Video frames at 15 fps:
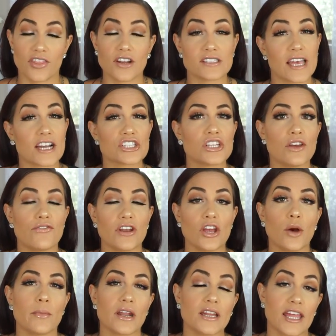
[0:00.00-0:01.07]
There's actually a
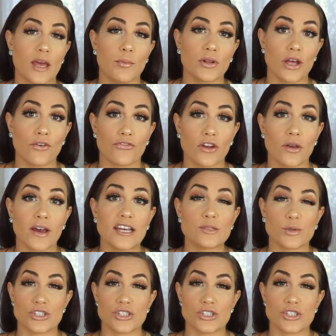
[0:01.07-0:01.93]
video I'm gonna link below for you guys,